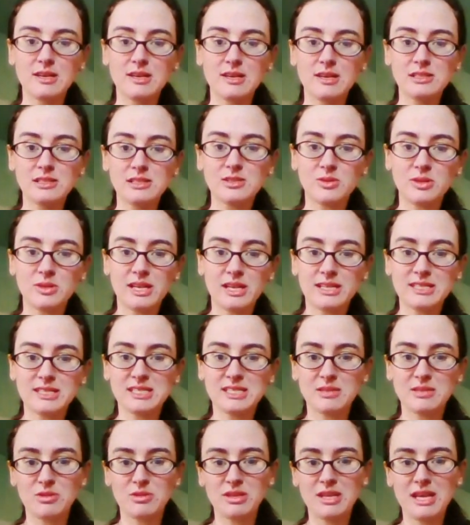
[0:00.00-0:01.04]
so it gets
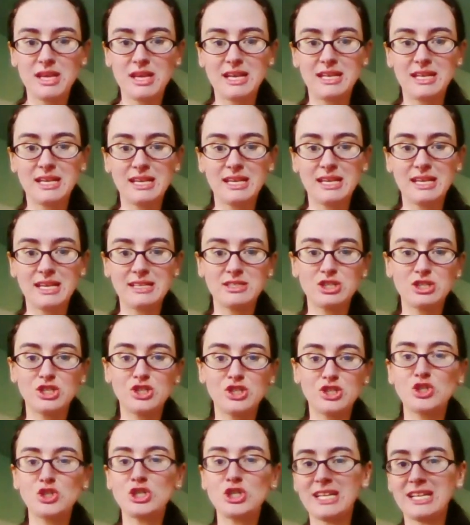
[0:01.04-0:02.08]
some of that nice
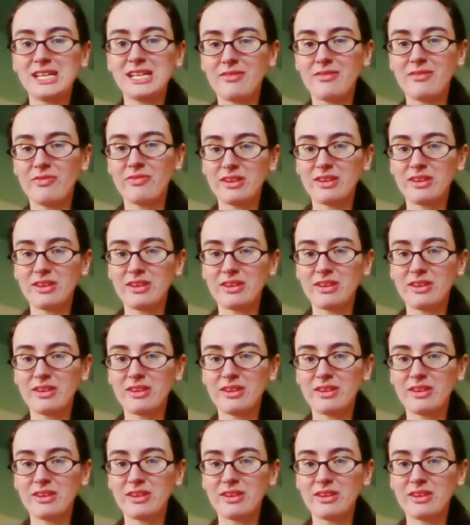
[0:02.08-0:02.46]
sheen